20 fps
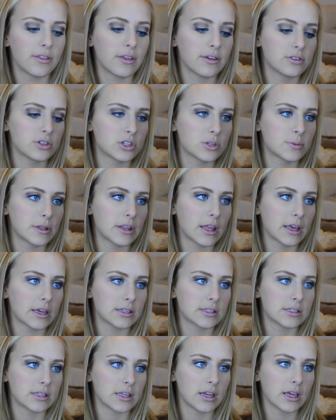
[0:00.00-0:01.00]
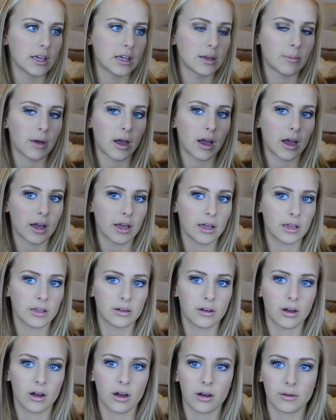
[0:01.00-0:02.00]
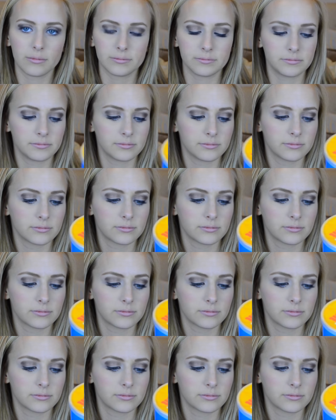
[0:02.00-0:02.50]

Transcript: They've just been like sitting in my um,